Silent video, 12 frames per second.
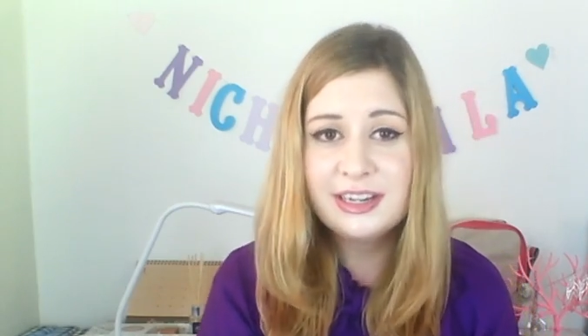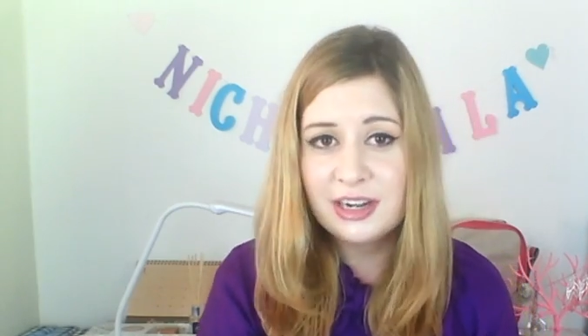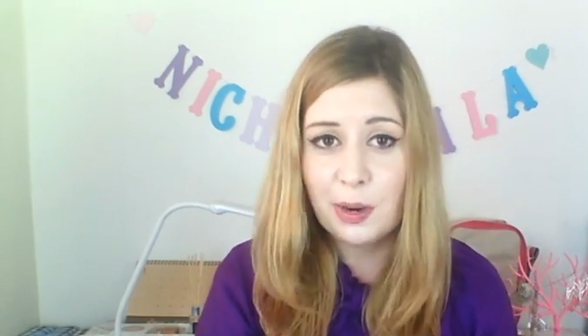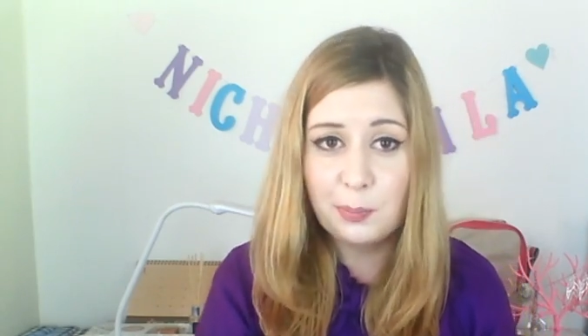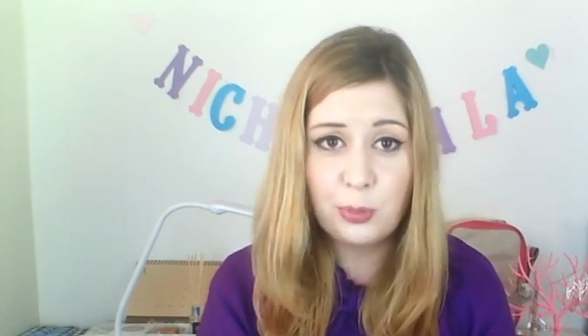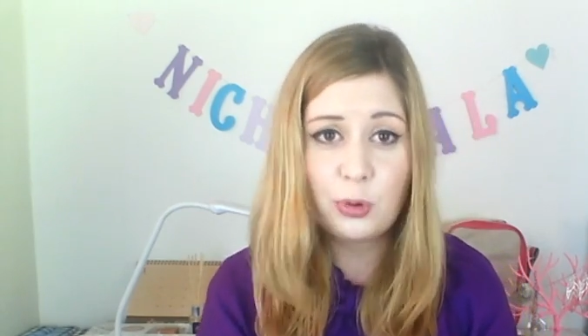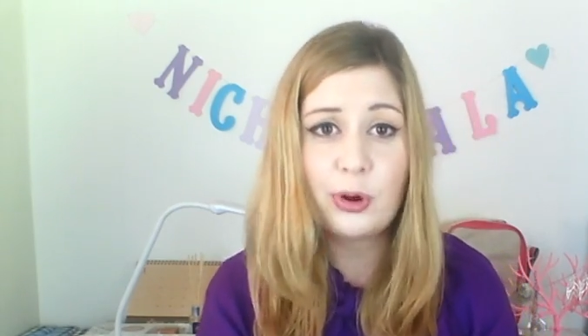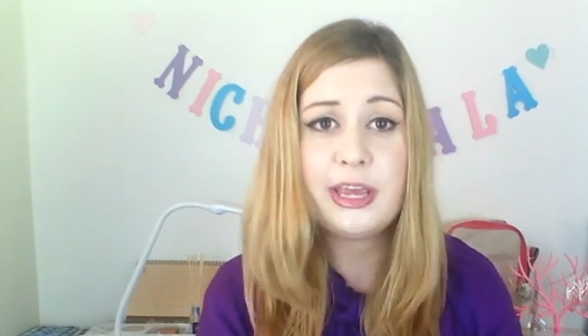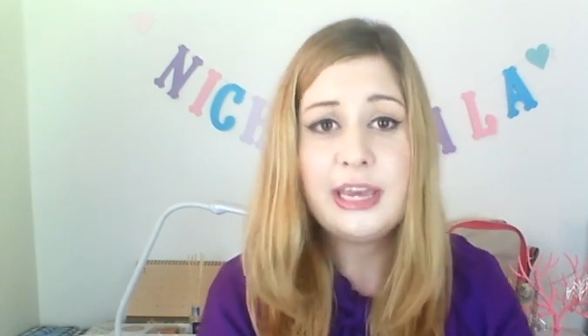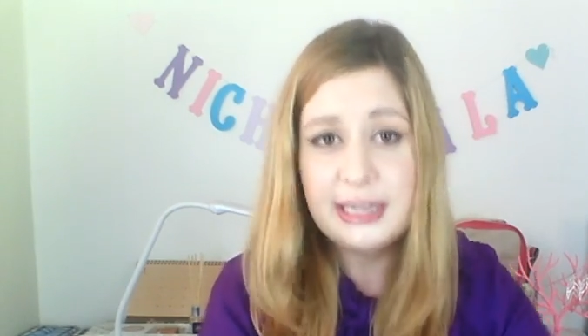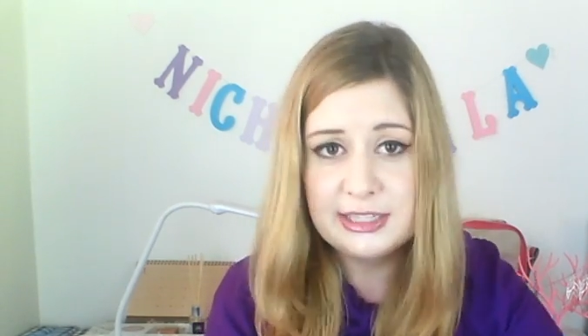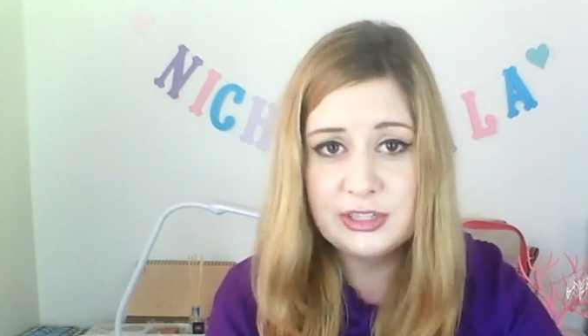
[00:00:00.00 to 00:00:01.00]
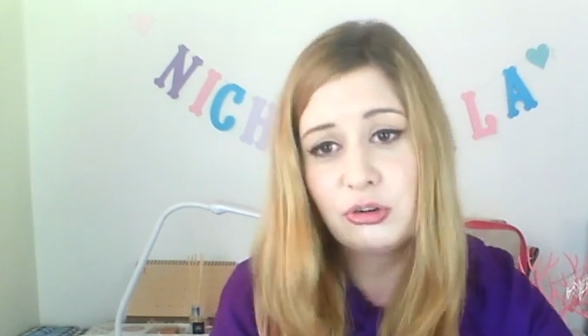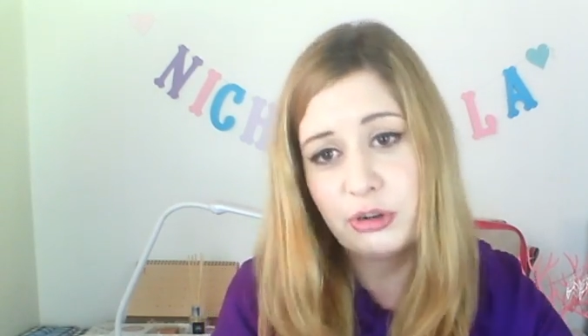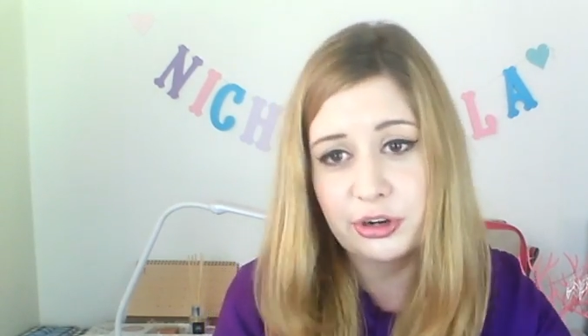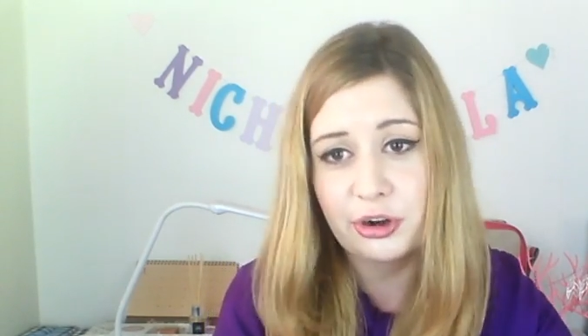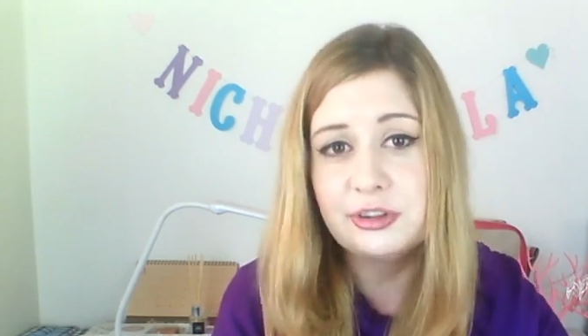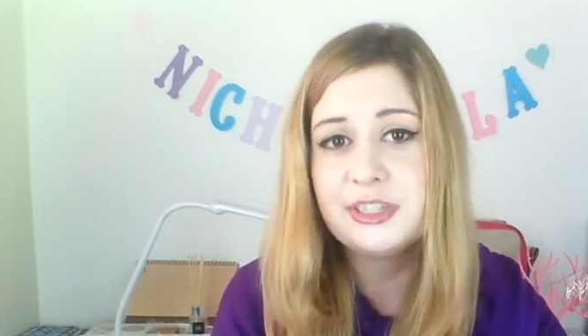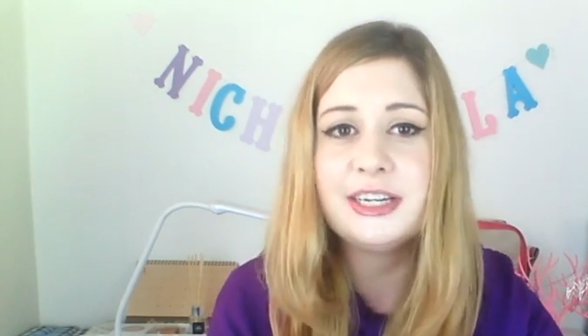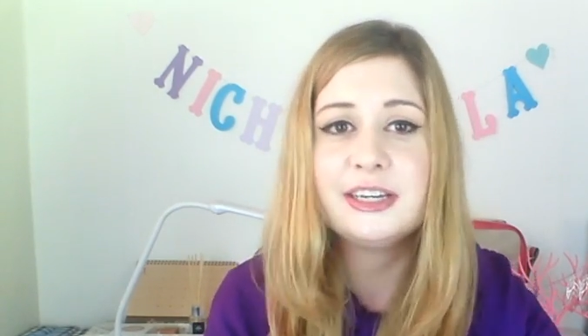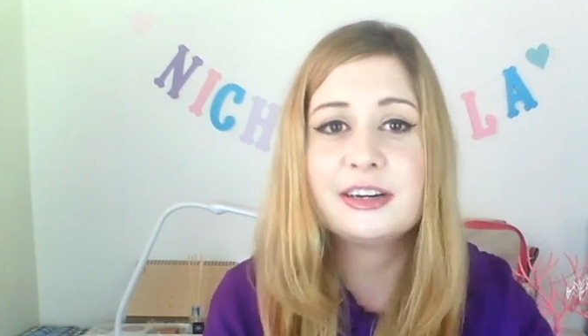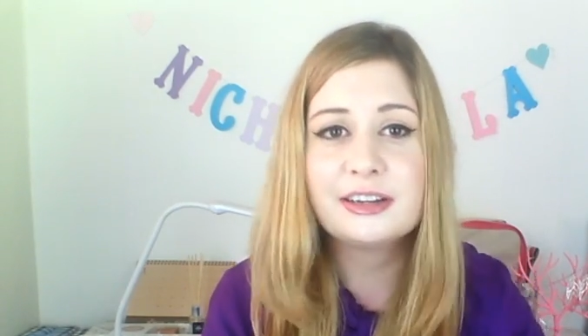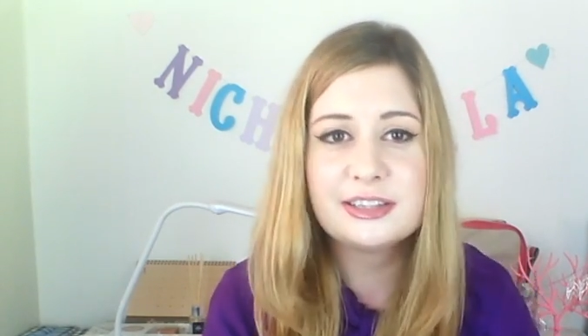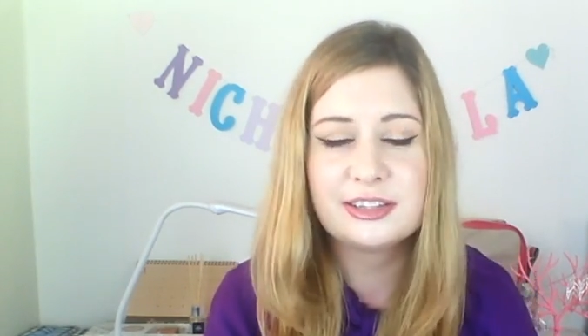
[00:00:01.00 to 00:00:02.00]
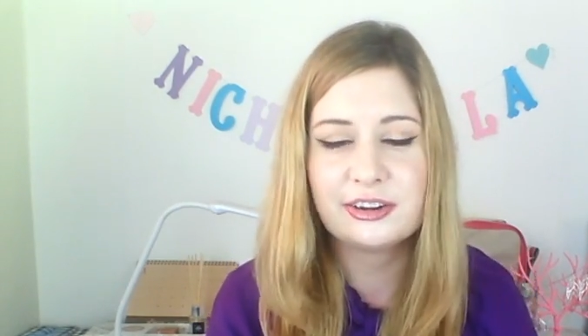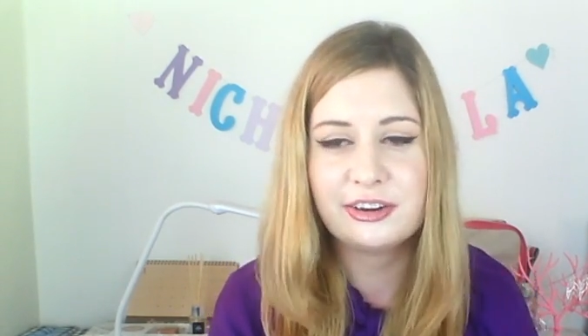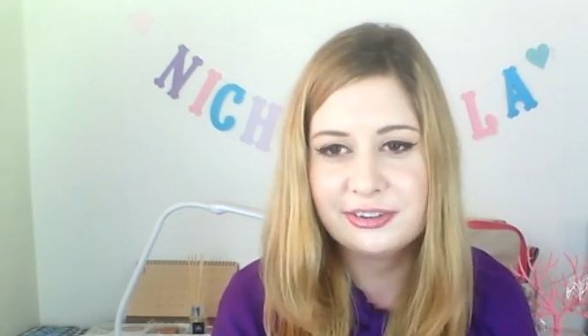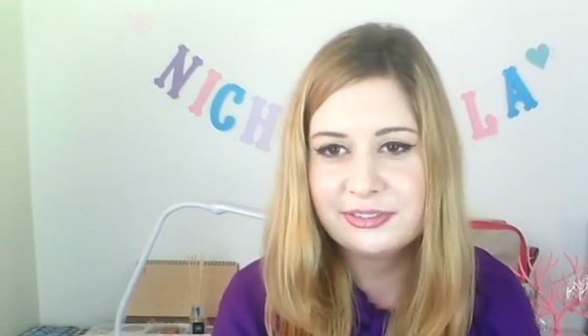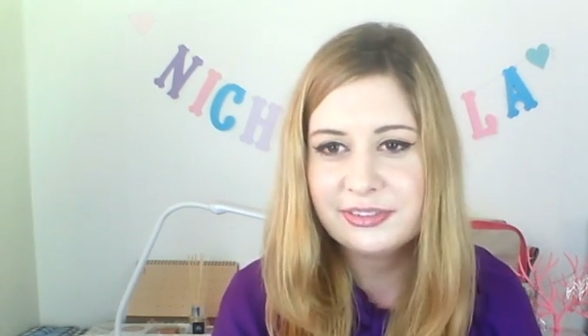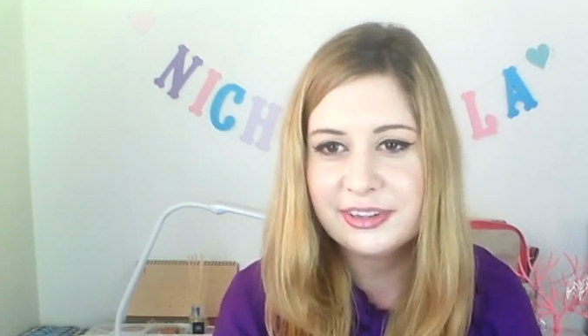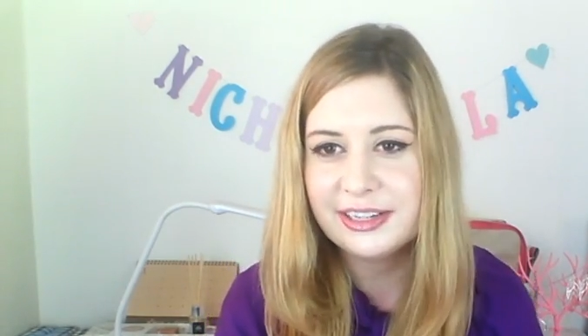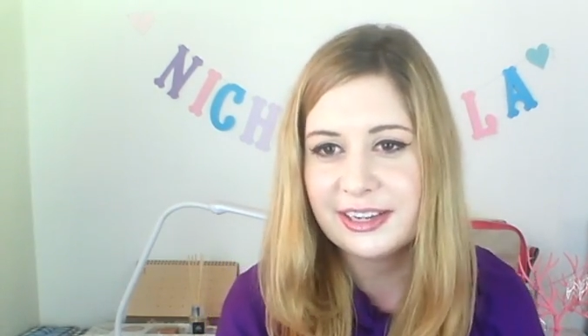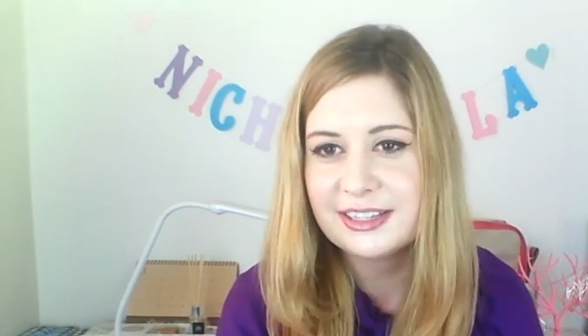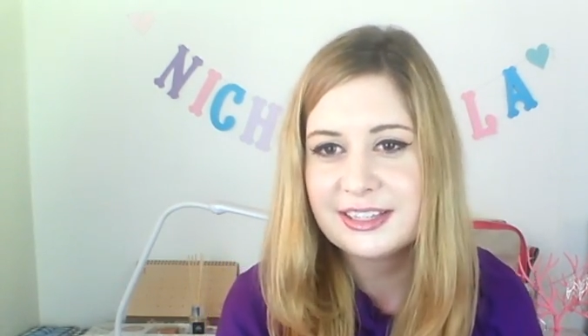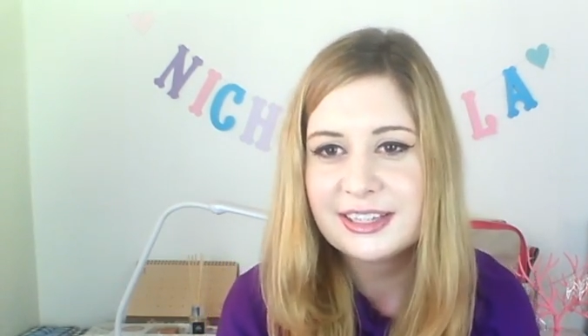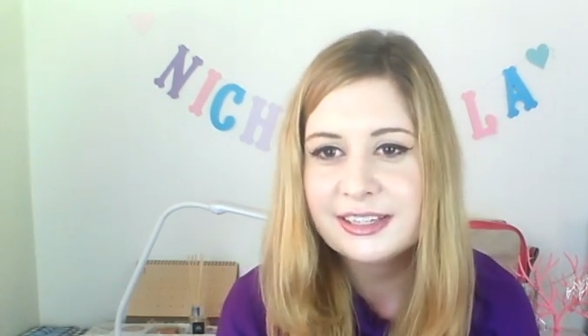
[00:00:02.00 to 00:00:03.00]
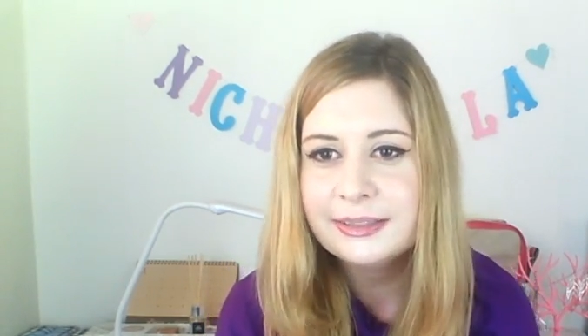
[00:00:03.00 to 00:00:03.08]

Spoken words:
a boy he saw a ghost here. So yes.